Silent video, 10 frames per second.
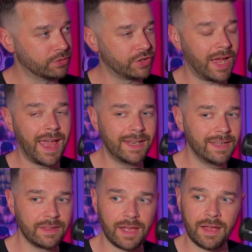chat,
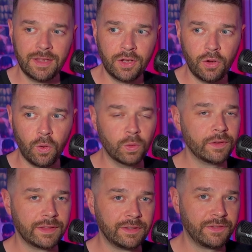any of that. All
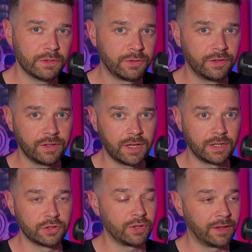of these filters are
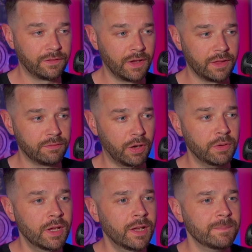going to transfer through.
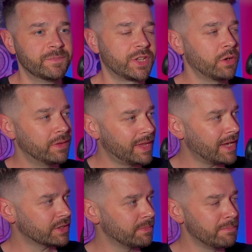So
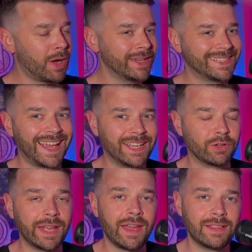that's my take
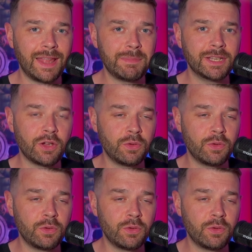on it. Let me know